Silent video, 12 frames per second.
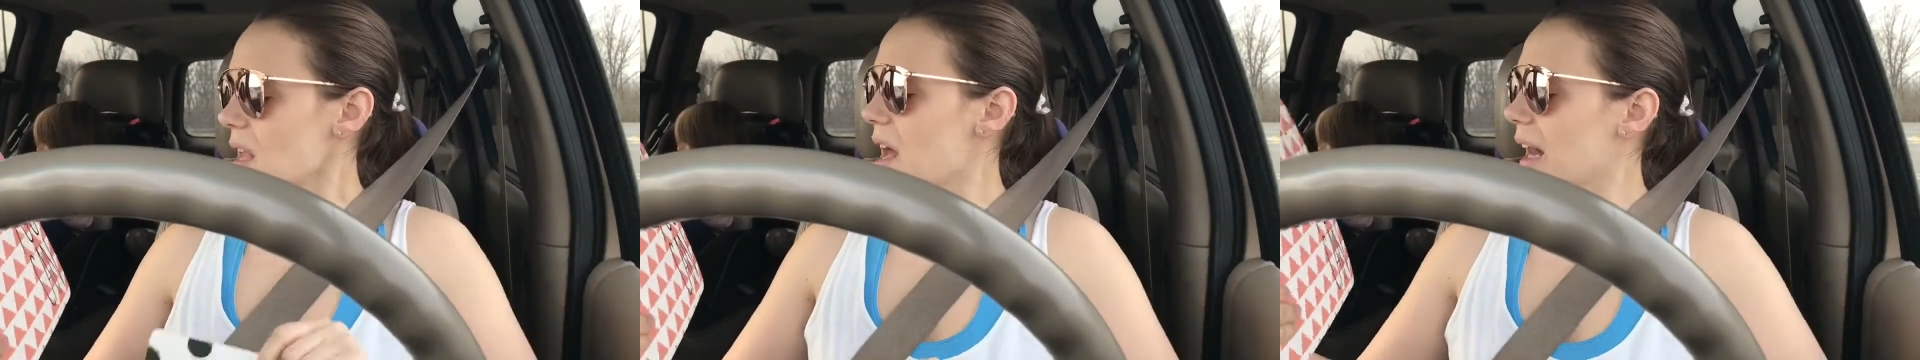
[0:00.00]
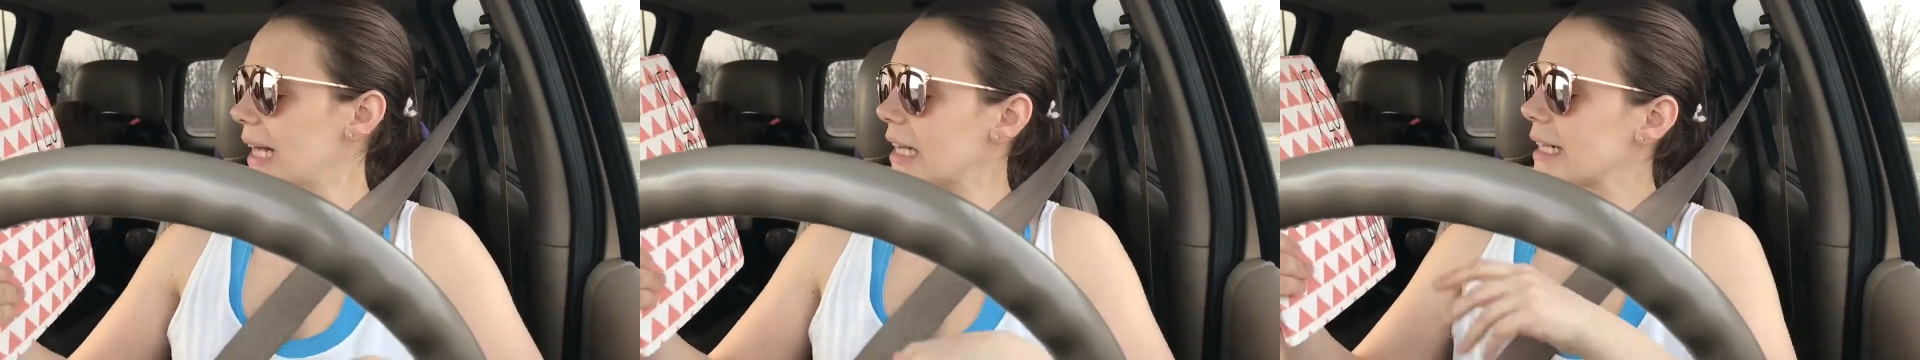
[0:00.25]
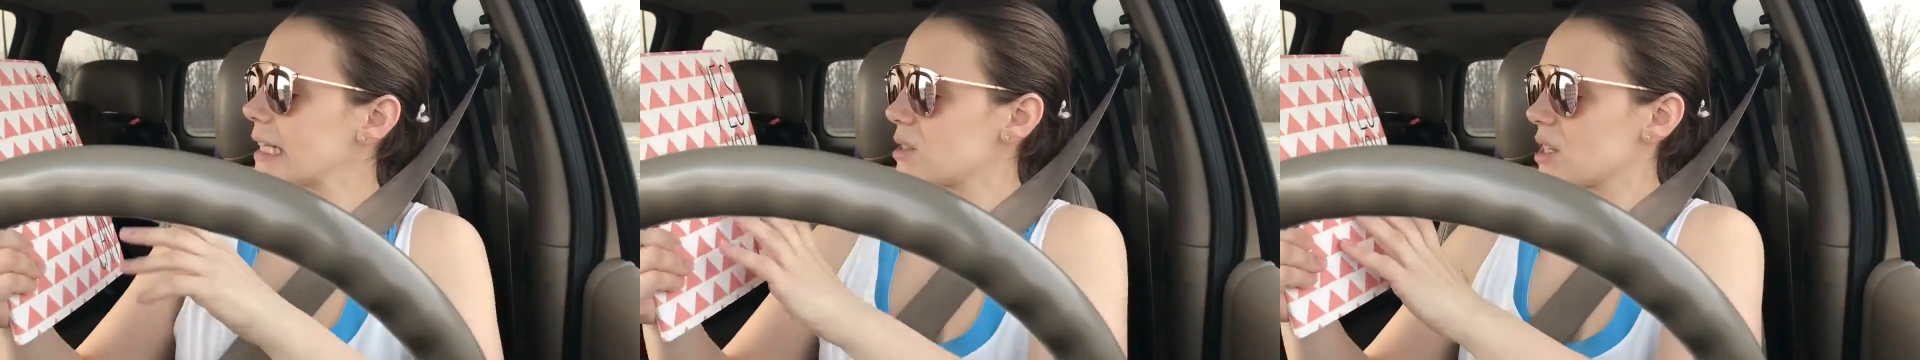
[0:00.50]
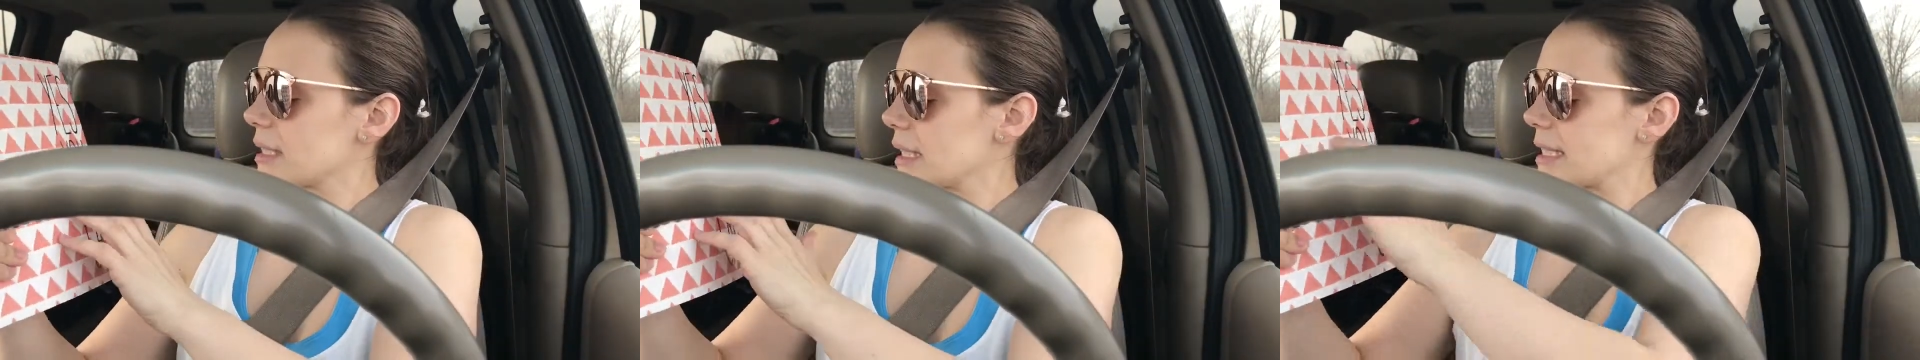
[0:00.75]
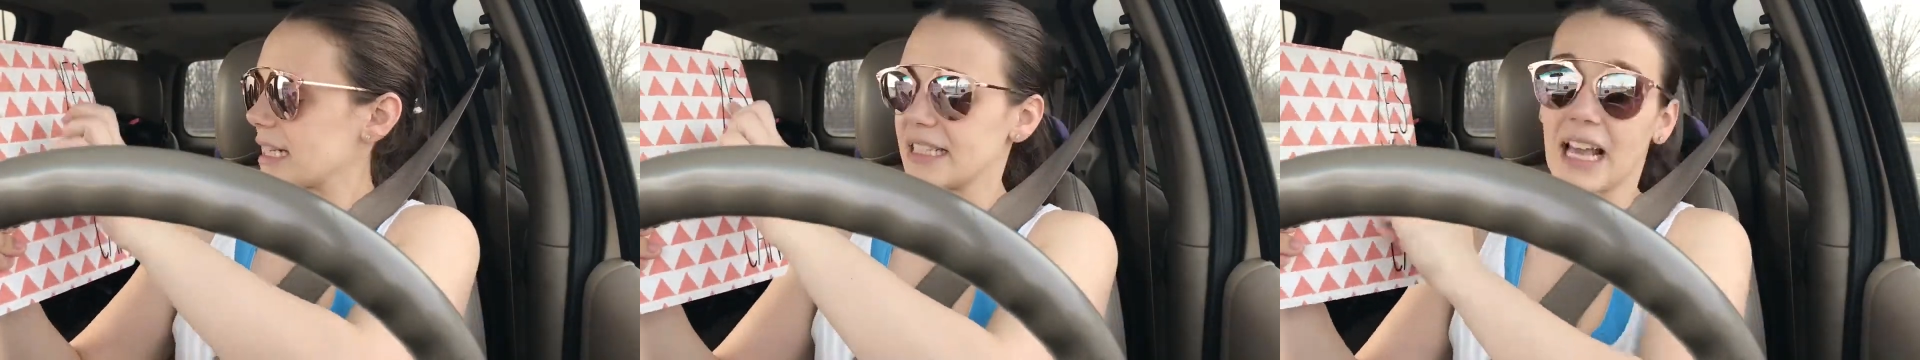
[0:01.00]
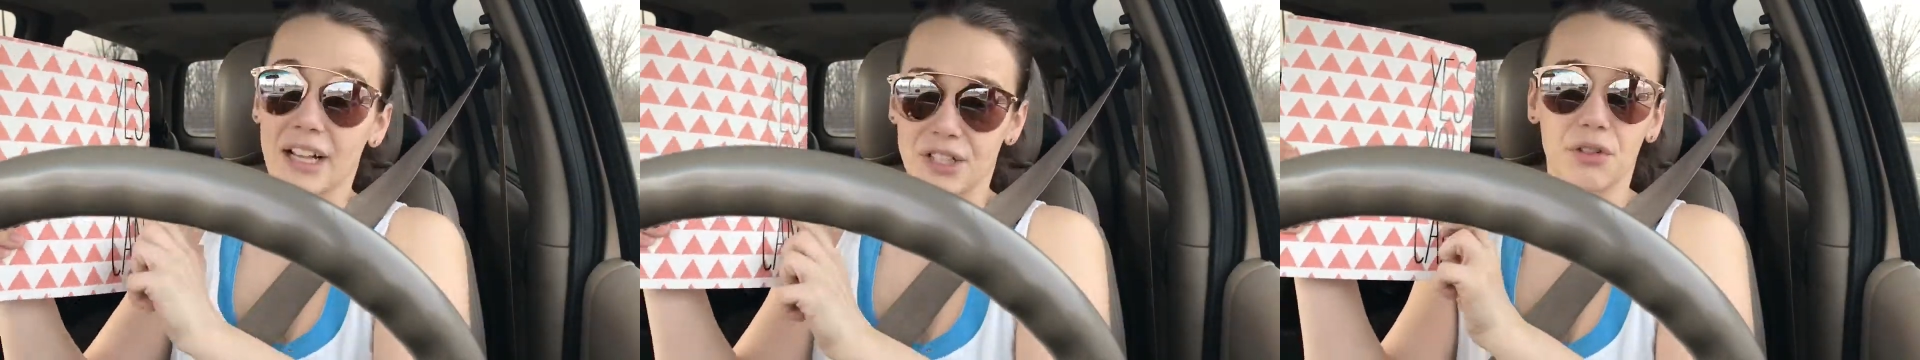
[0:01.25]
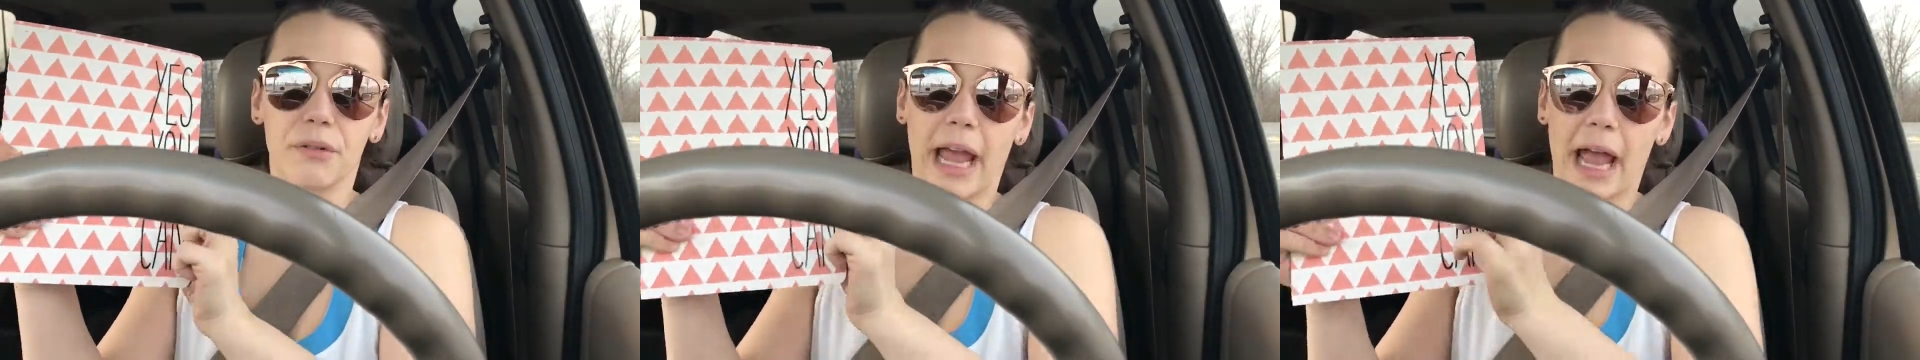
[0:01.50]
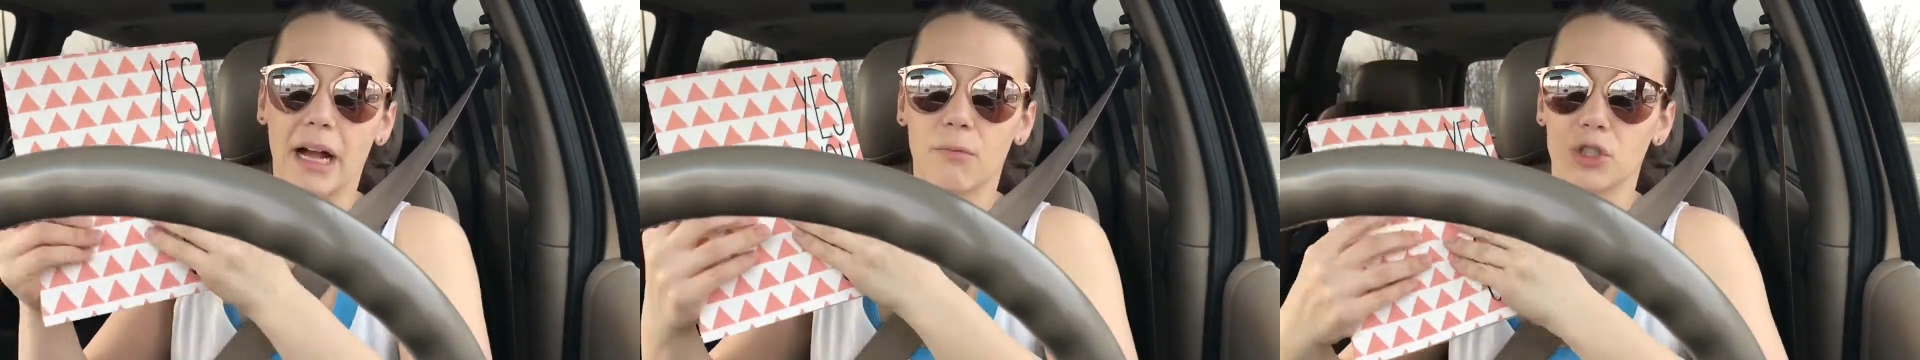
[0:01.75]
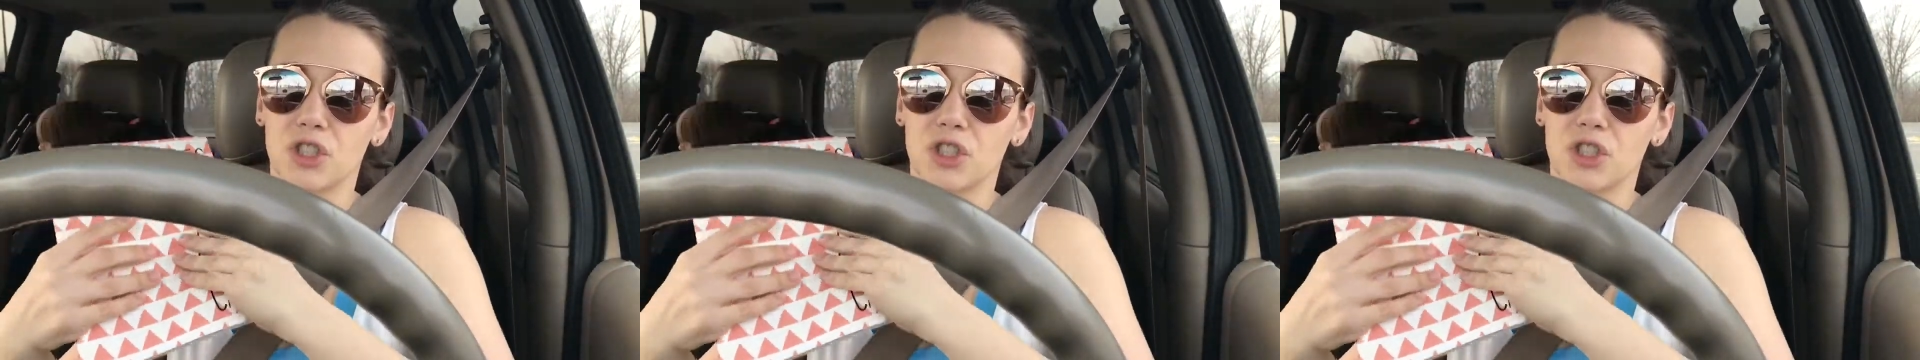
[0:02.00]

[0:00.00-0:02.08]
And I like this one because it says yes you can,